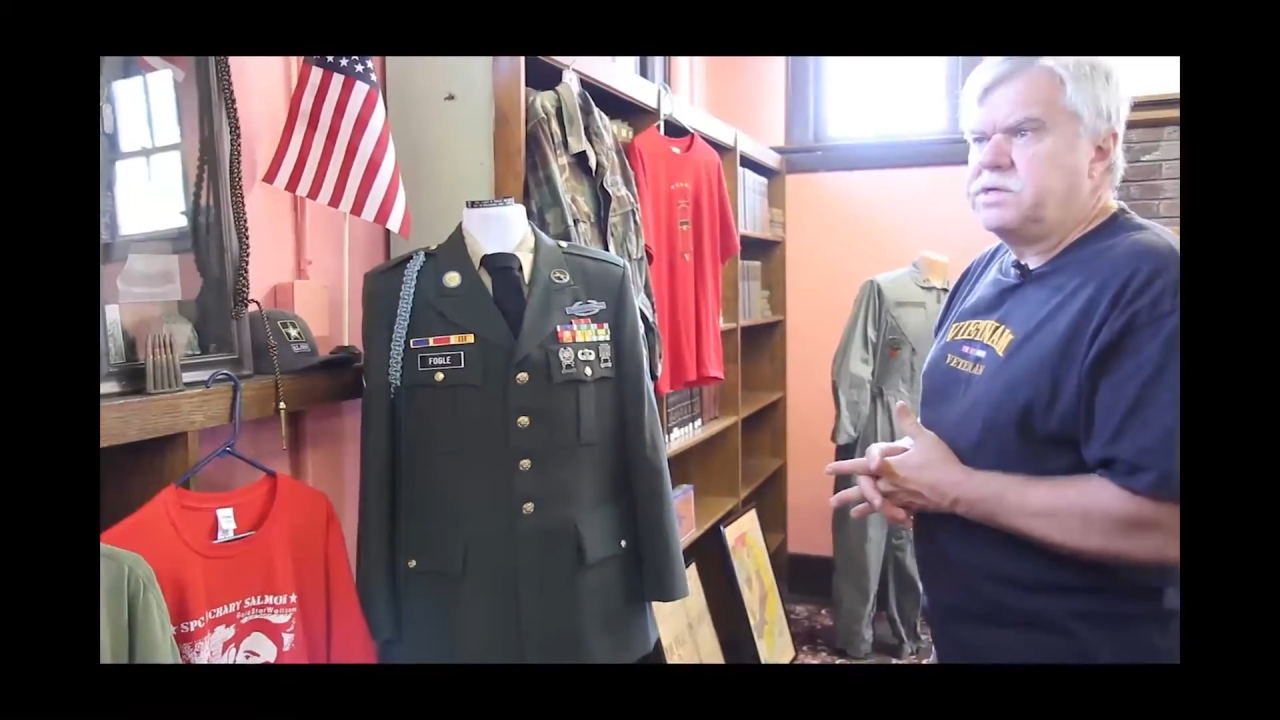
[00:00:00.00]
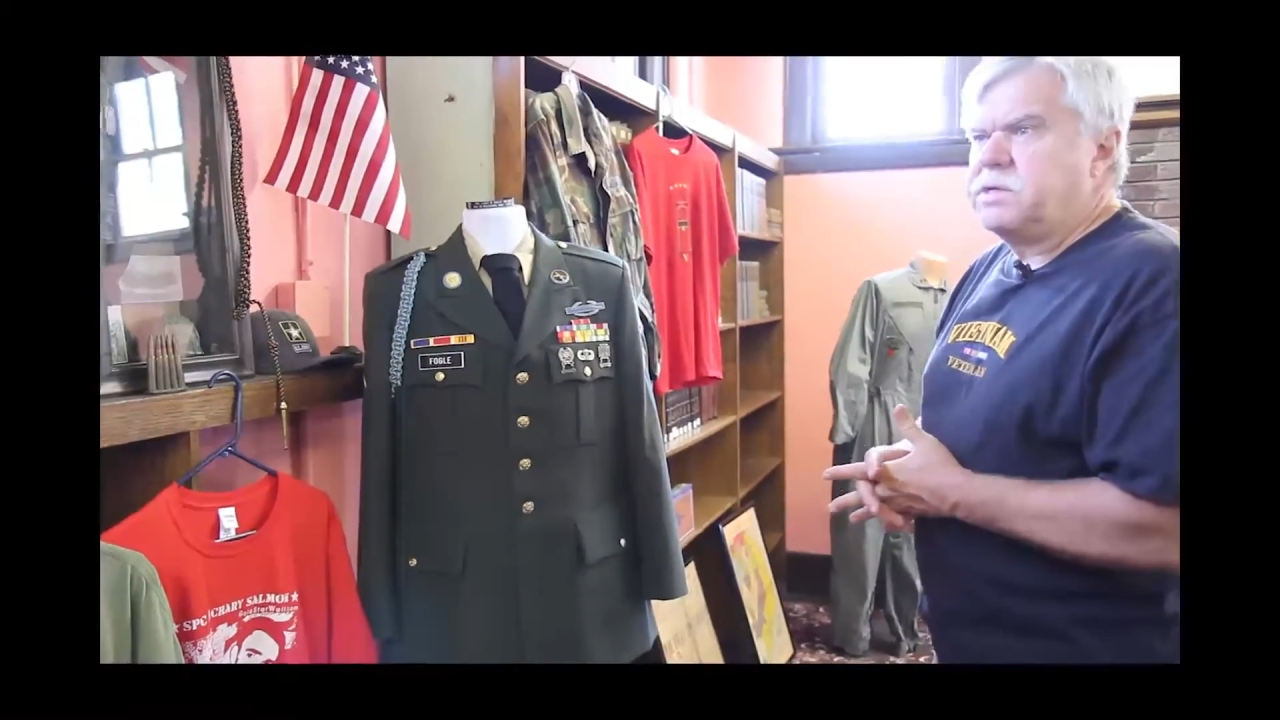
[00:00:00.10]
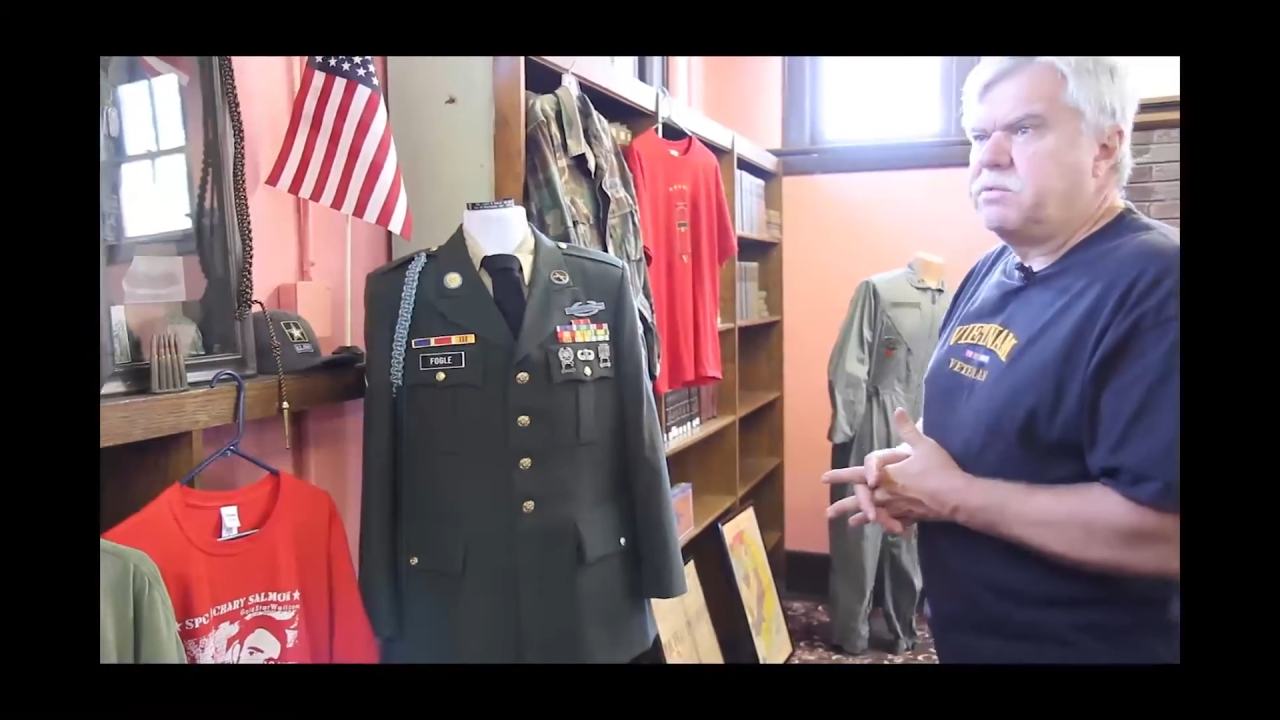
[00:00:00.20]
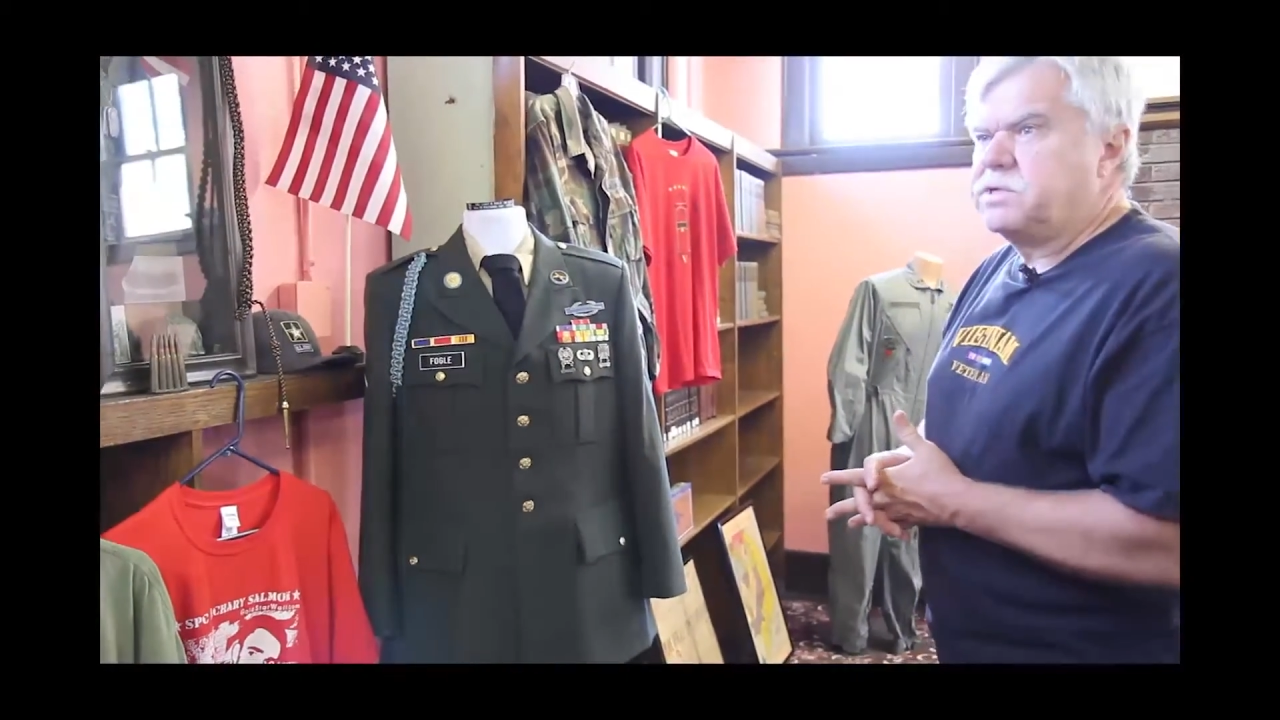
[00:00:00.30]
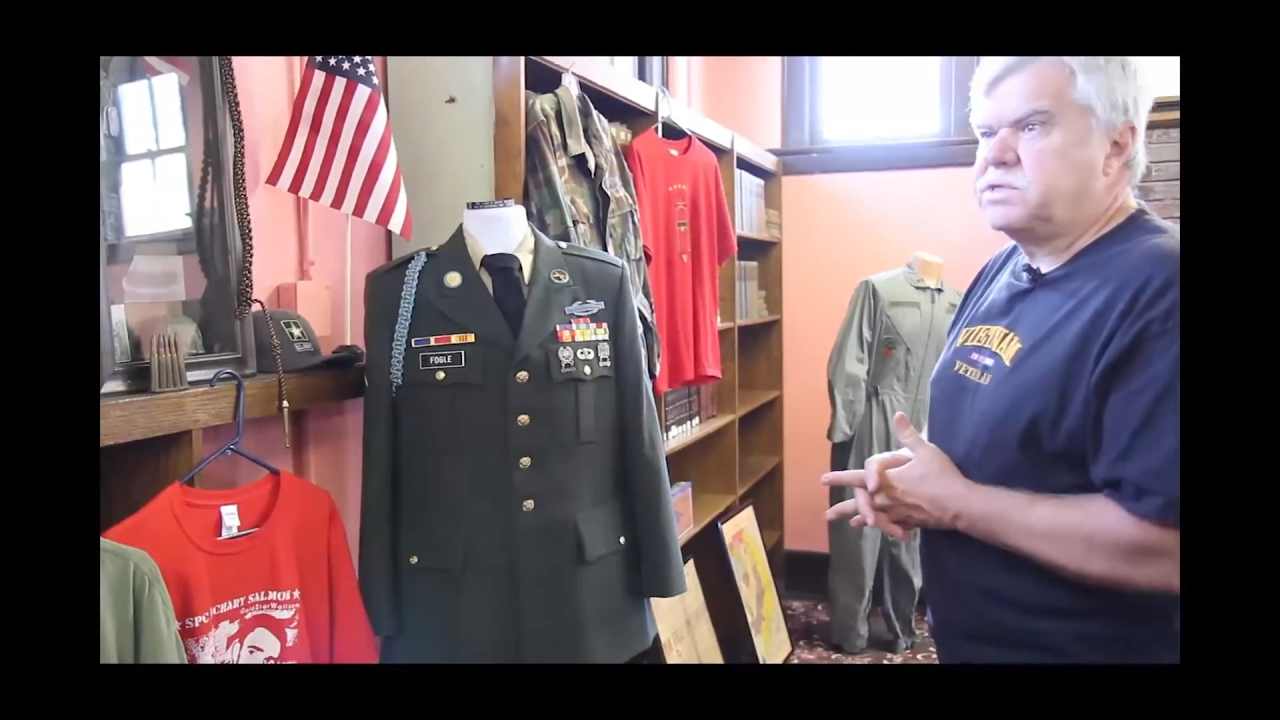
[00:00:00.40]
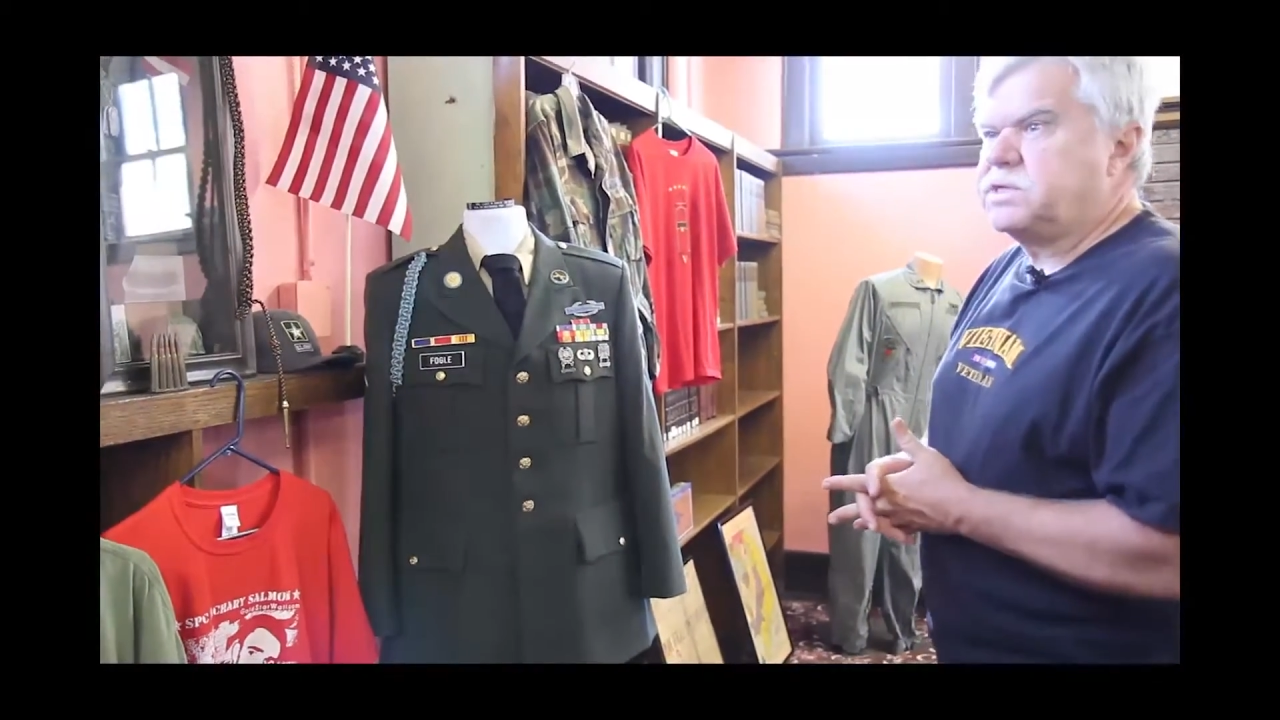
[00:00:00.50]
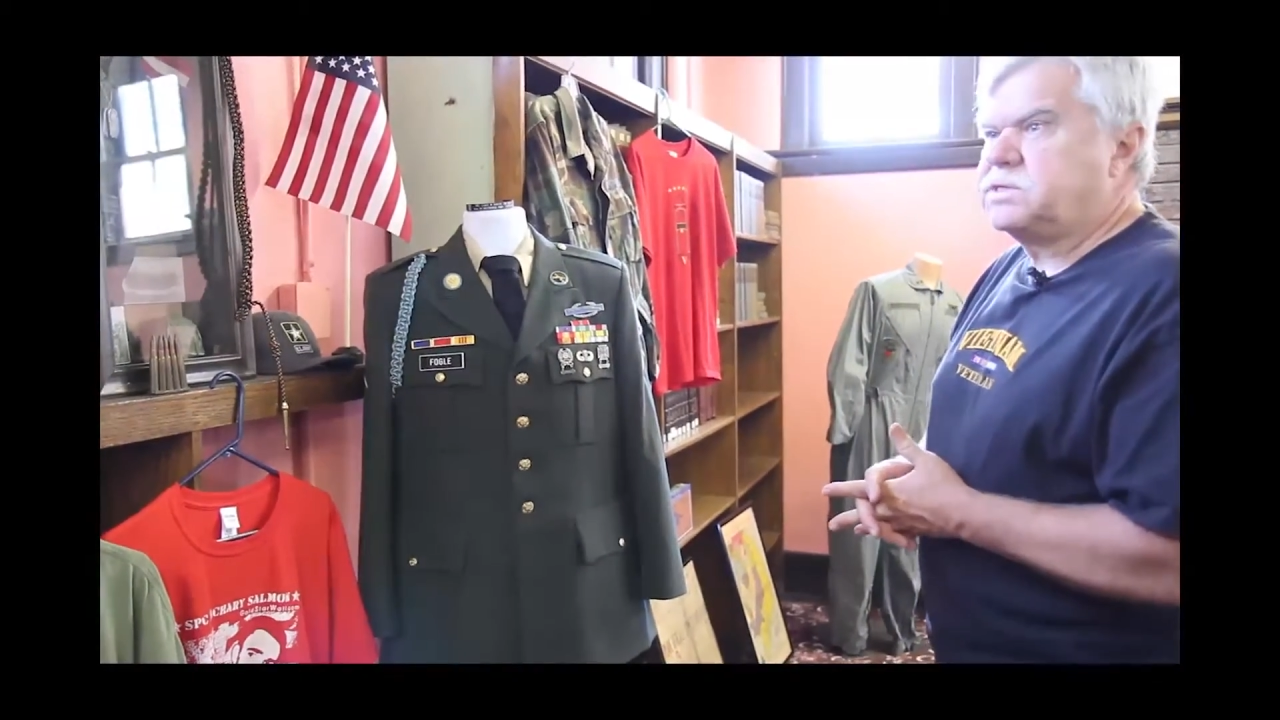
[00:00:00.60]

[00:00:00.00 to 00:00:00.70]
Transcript: December